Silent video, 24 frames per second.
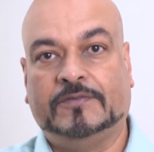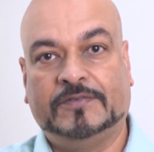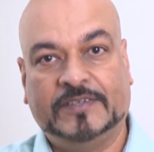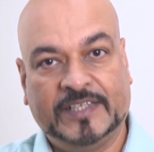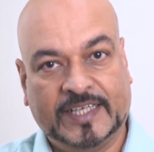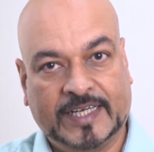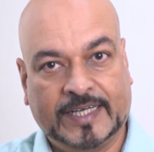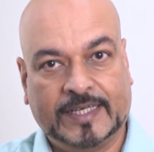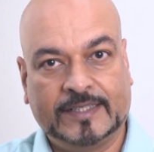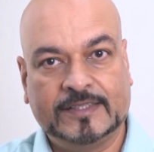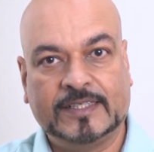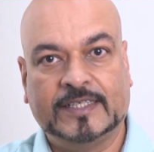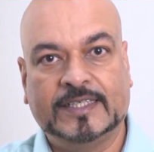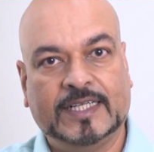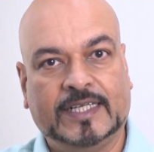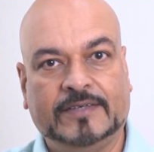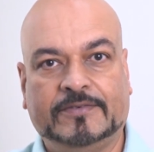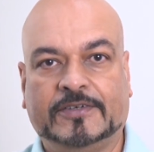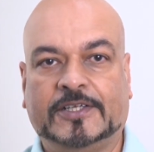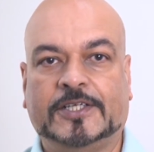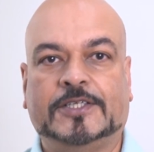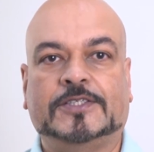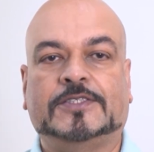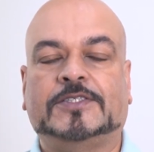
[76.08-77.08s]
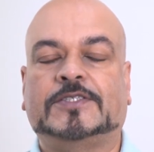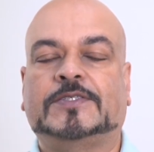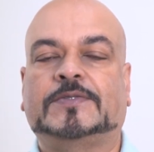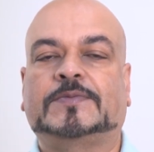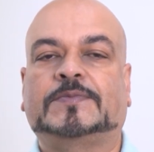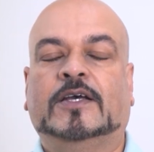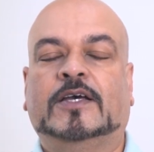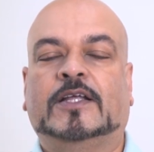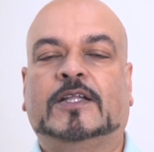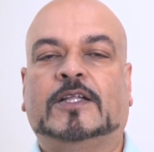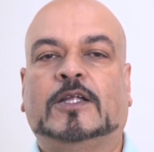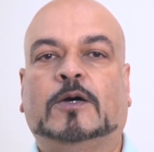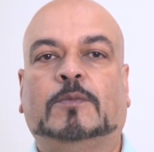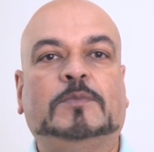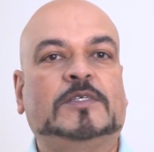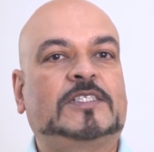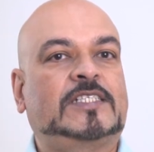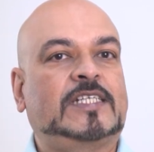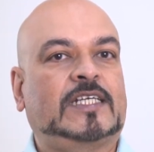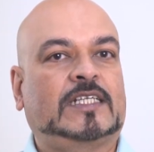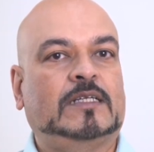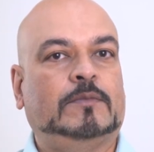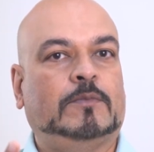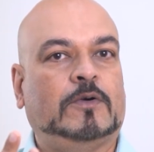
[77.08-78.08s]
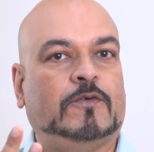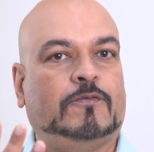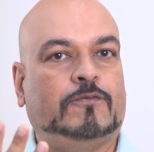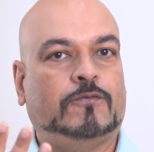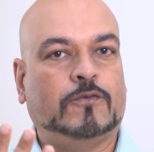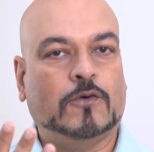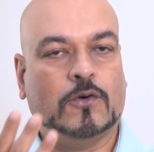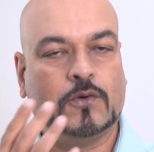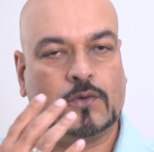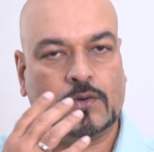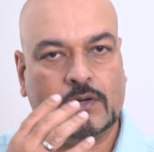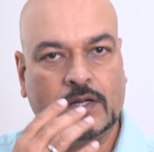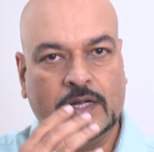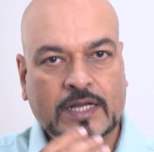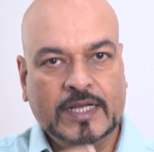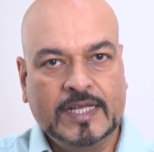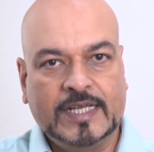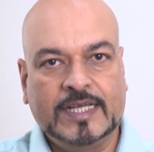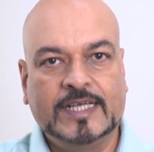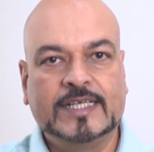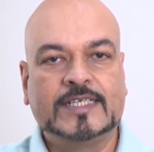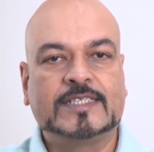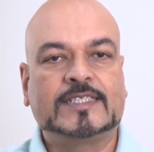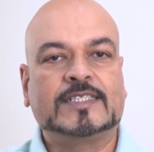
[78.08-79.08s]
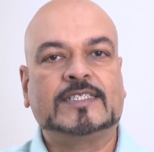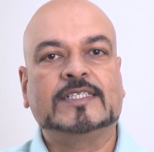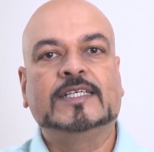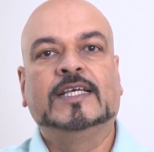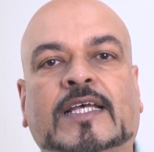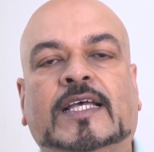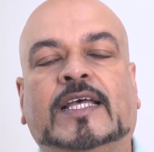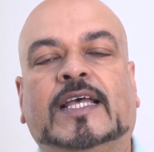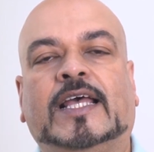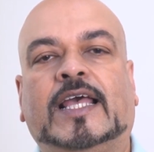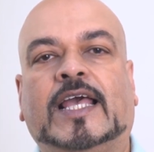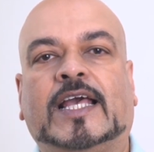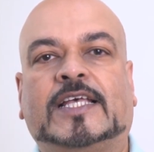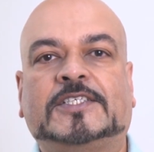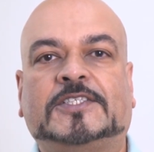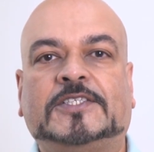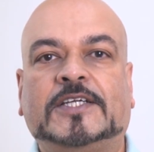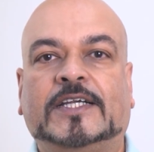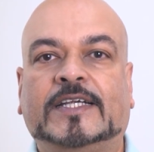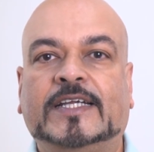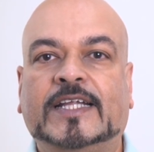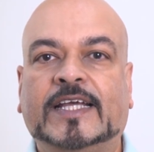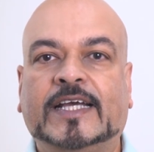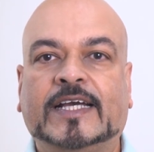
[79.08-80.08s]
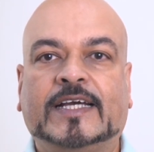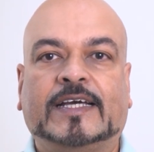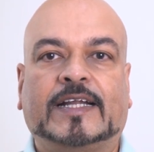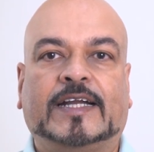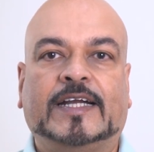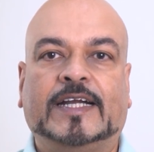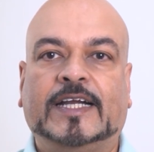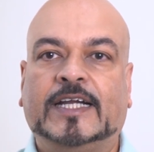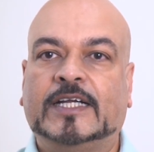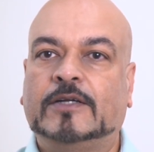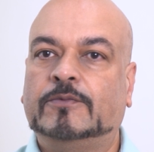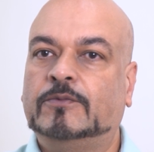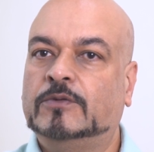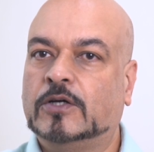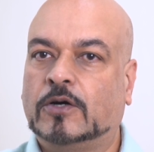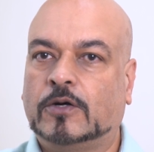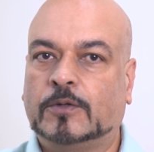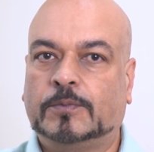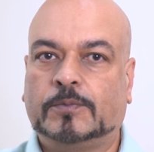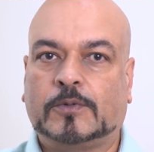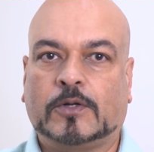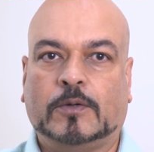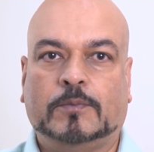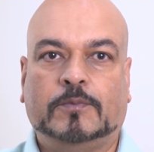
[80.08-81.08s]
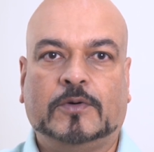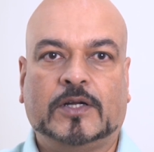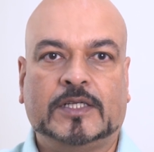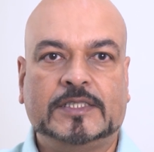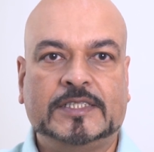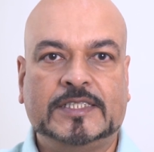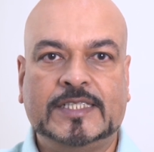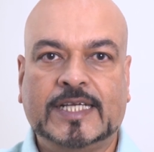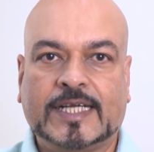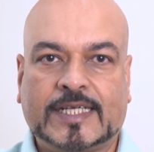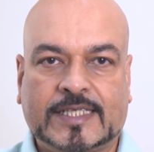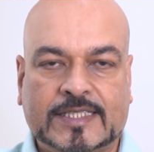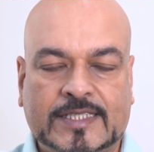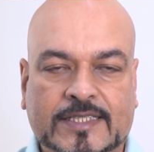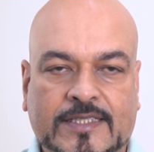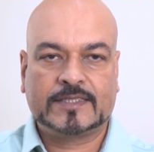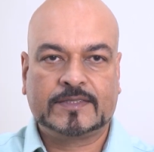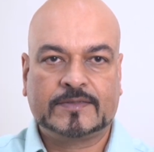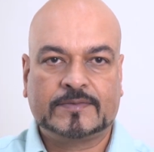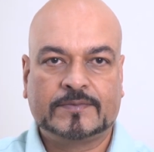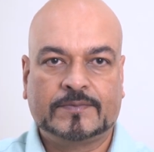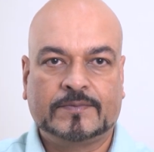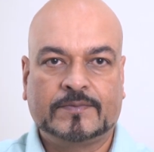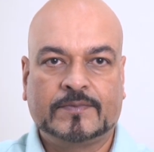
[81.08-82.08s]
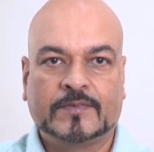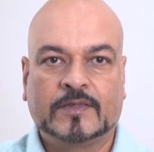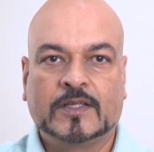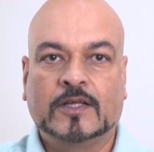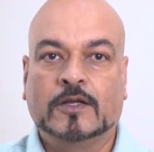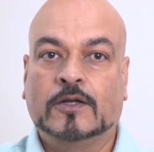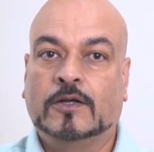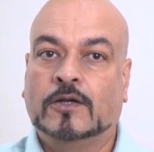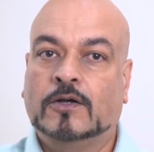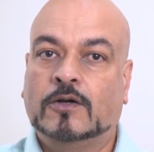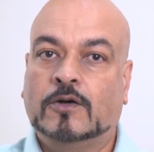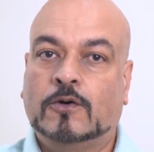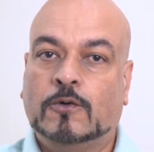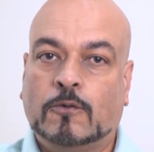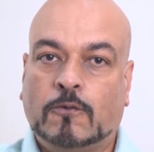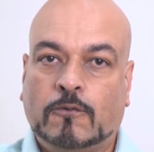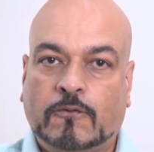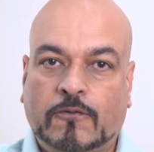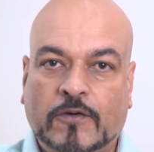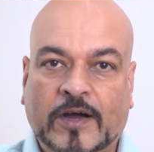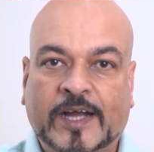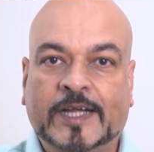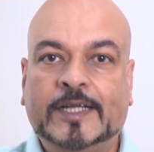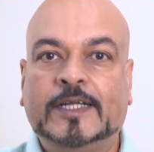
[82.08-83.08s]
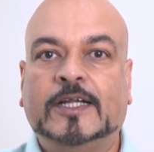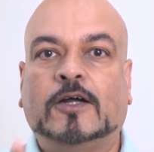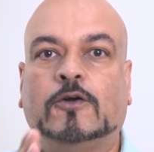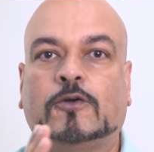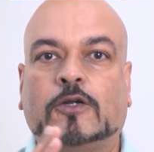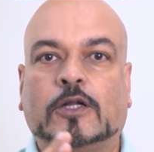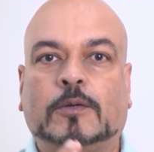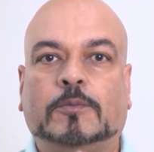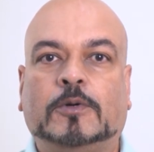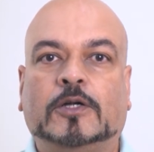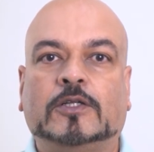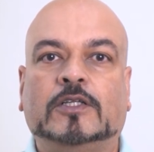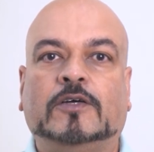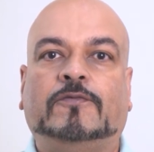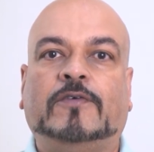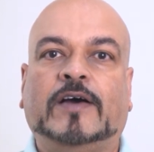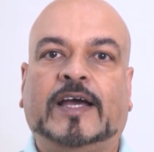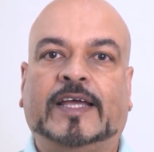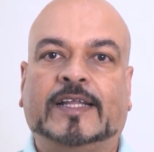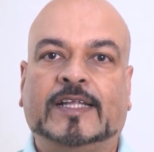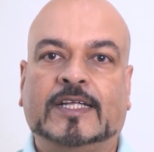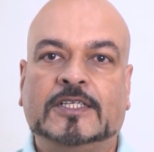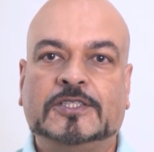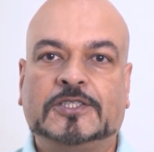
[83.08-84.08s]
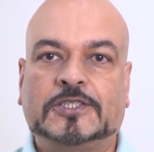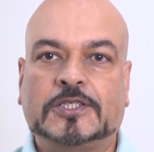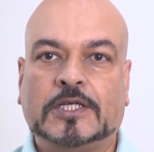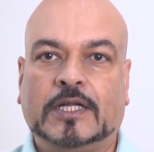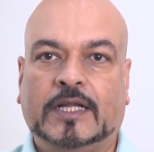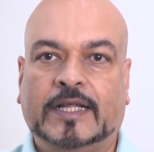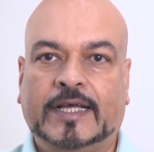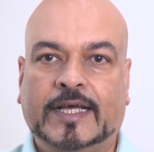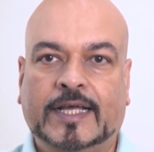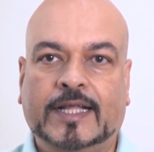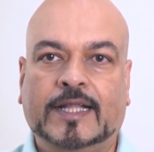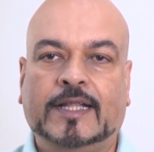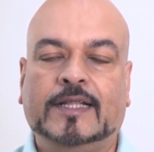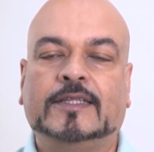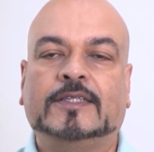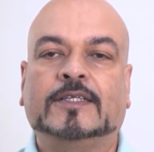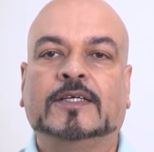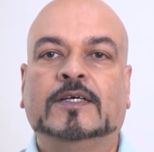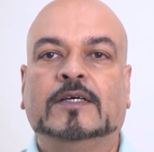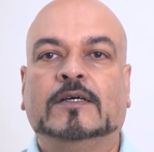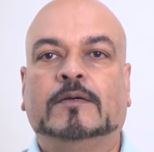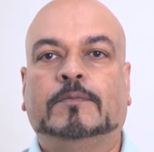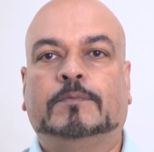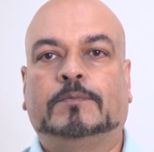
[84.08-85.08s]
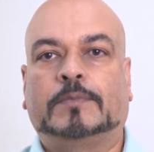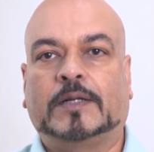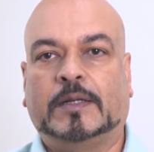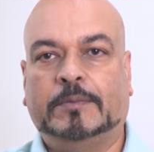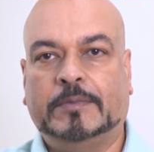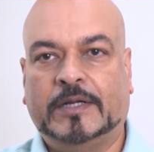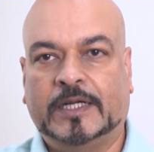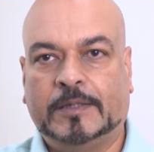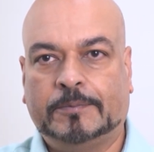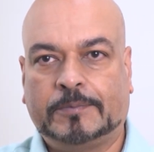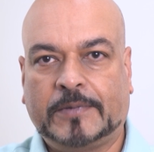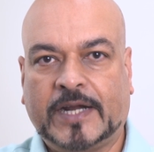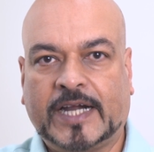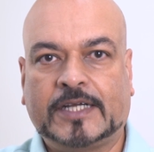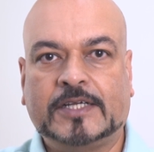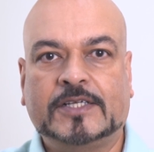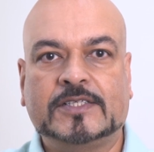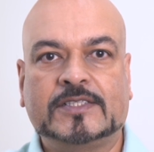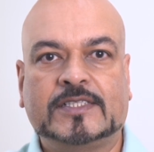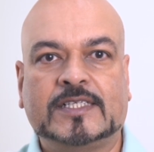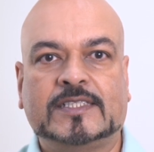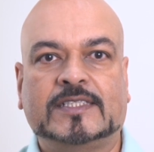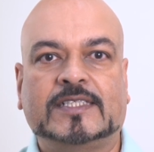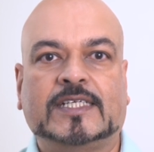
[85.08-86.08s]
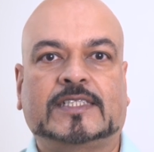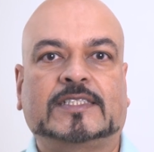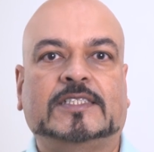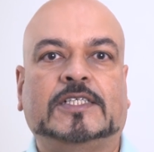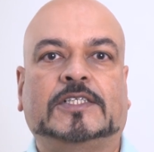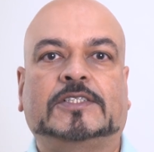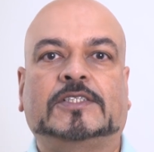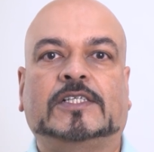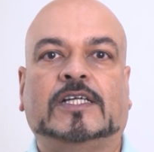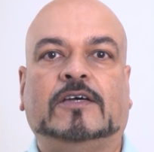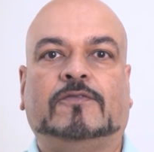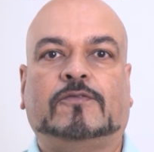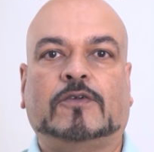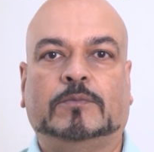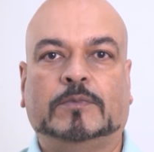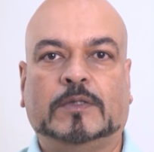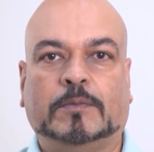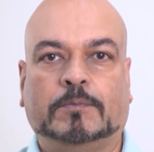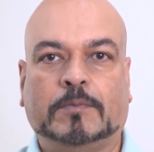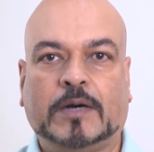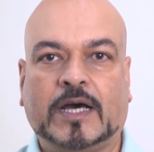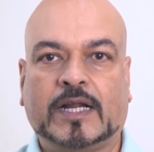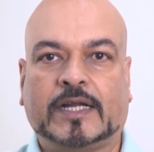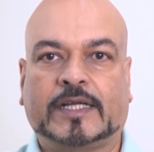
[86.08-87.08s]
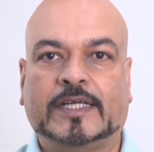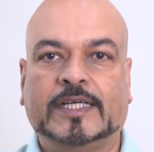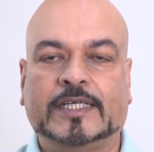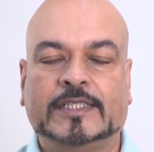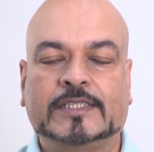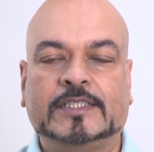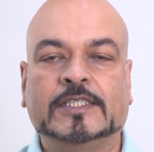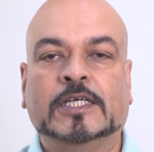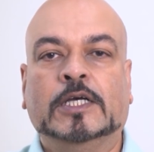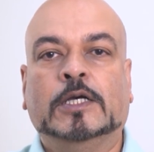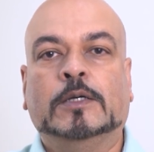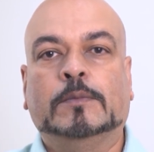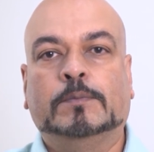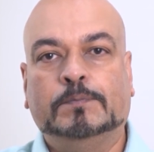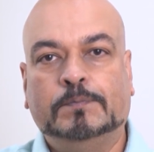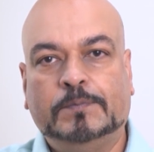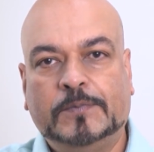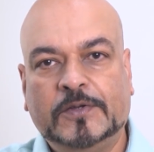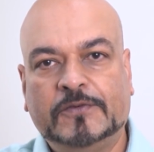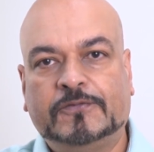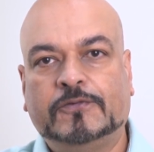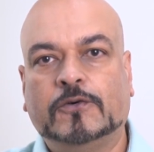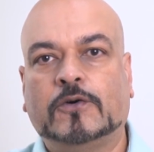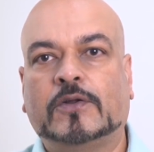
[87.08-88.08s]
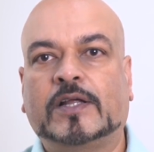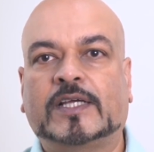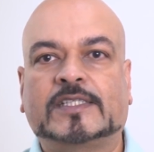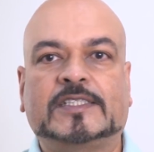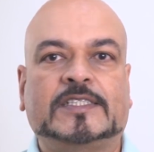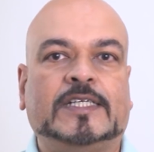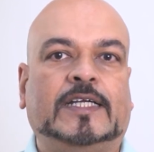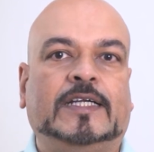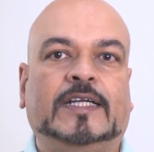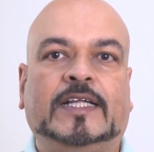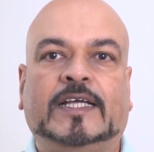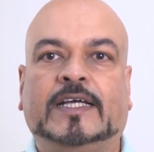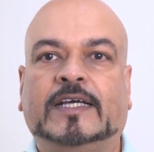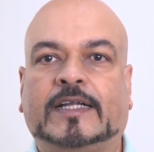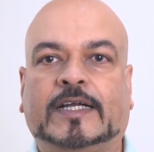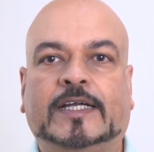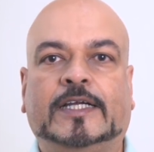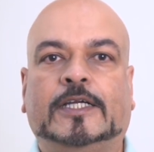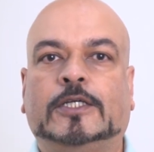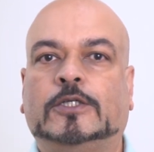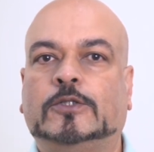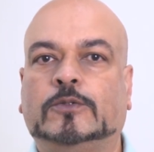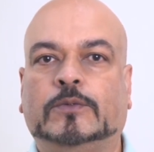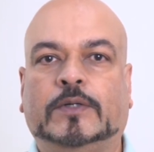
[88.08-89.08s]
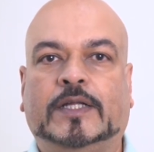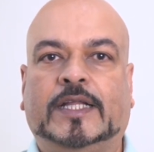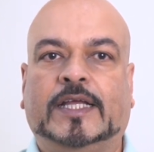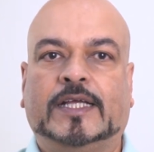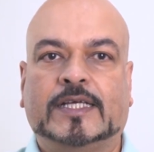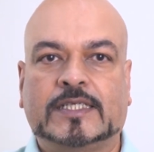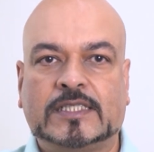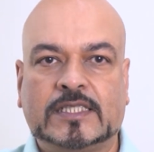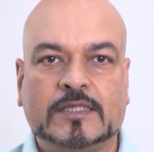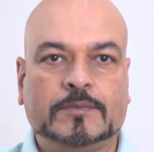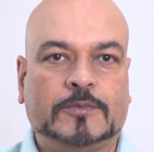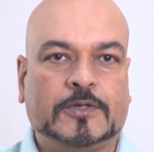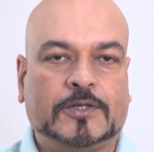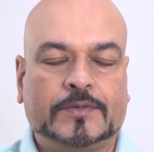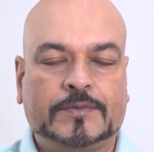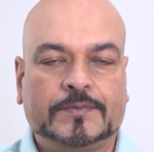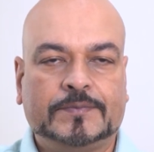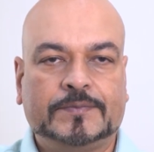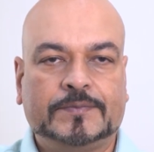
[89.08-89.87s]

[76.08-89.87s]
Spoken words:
delayed the deliveries. Now, mistake number 4 is extending credit without proper checks. Find out about the financial health, payment practices, etc. from the market before extending credit to any customer.